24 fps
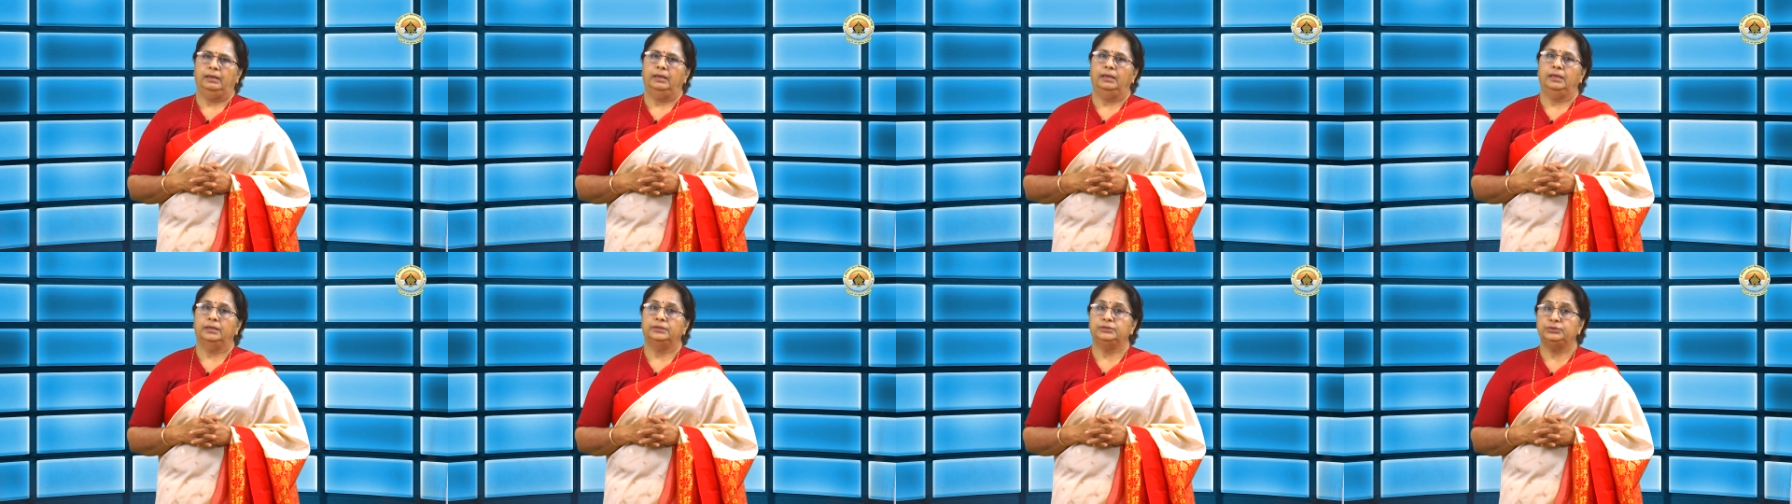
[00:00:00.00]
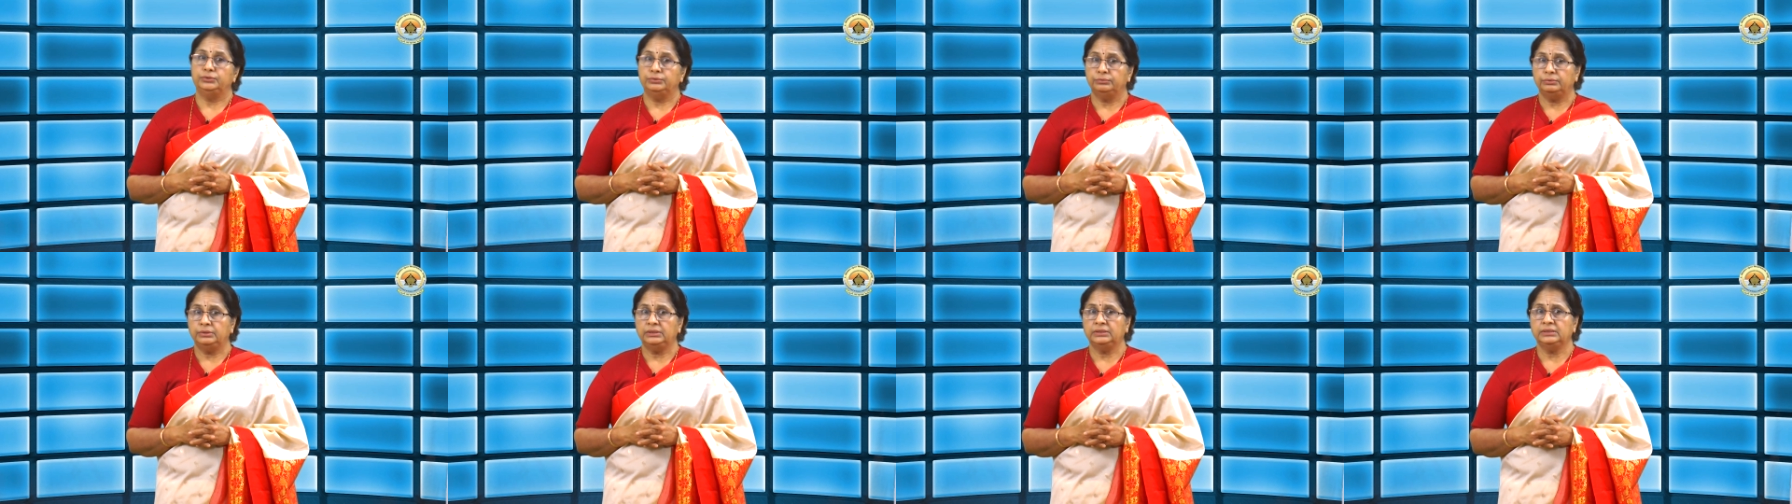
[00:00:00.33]
And
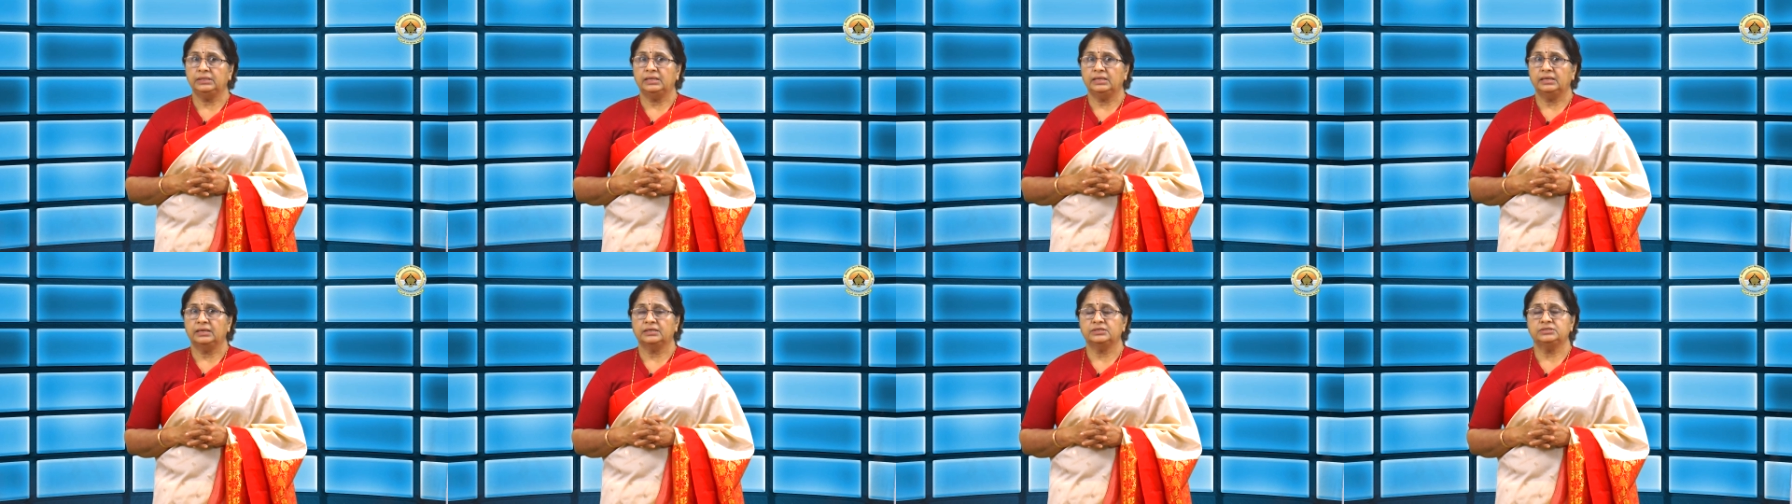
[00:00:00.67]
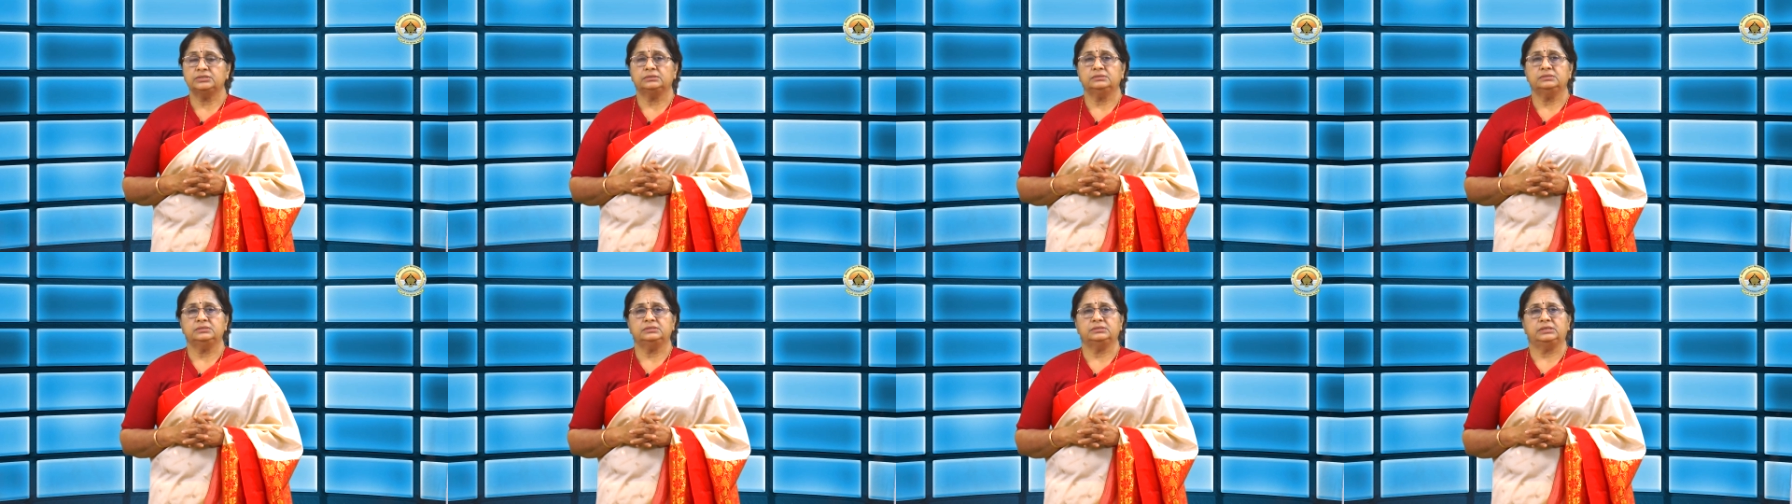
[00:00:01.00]
during the
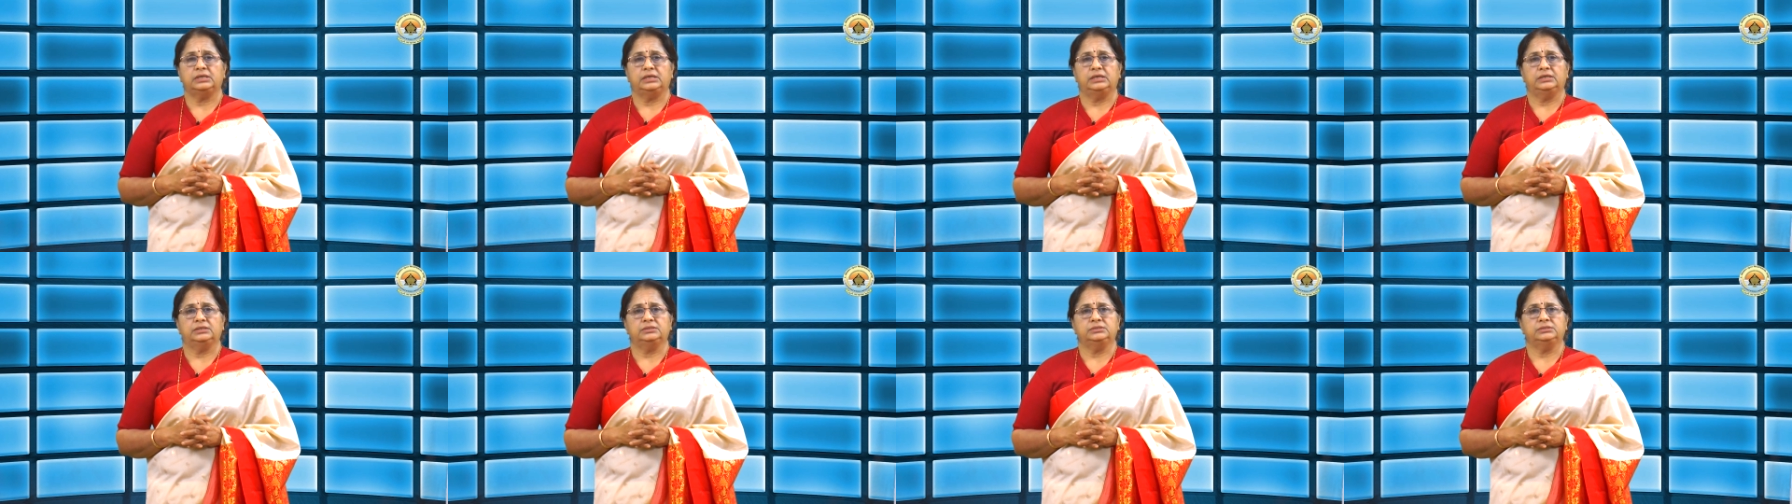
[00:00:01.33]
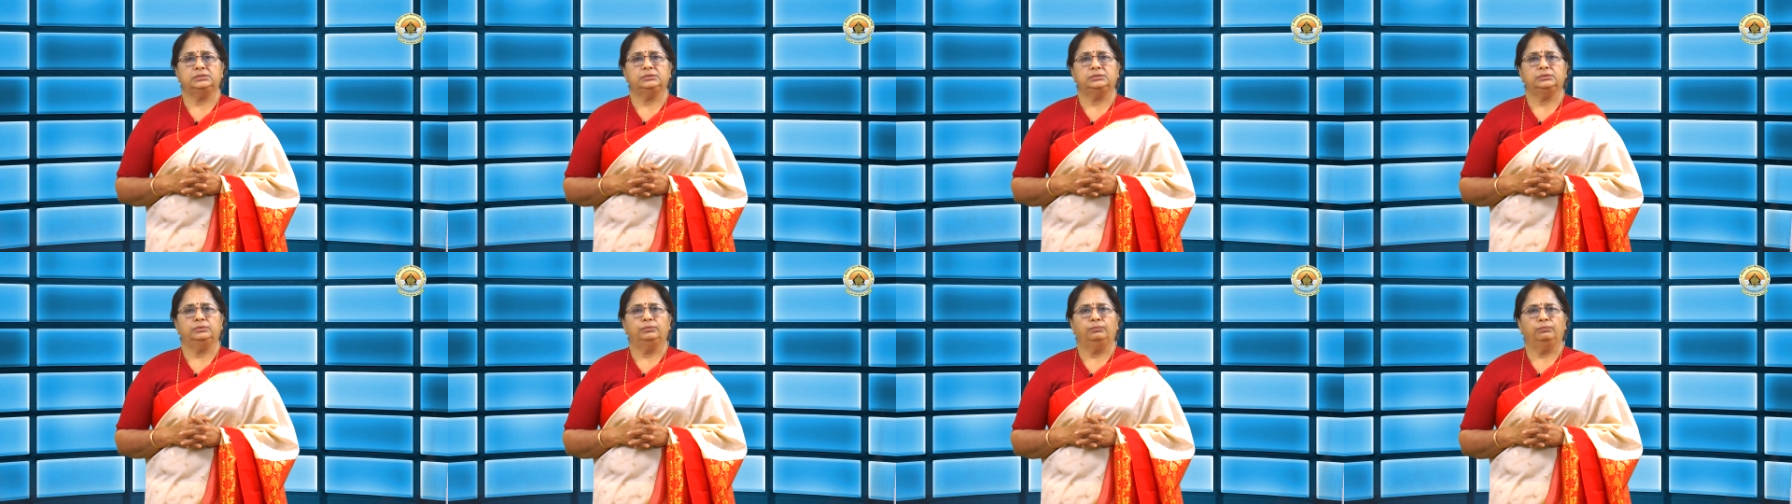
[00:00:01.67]
action stage,